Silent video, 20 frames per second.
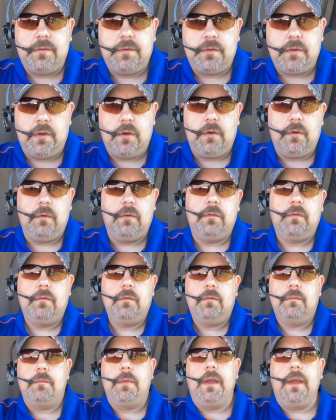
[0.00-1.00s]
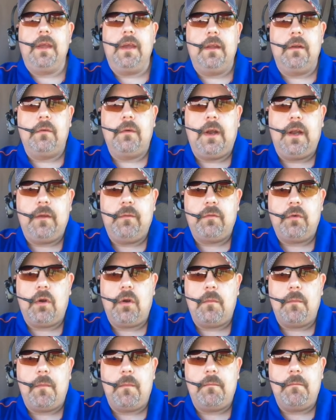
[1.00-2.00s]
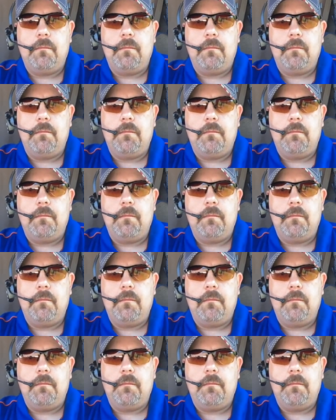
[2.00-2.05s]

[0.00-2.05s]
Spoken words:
so been getting ready for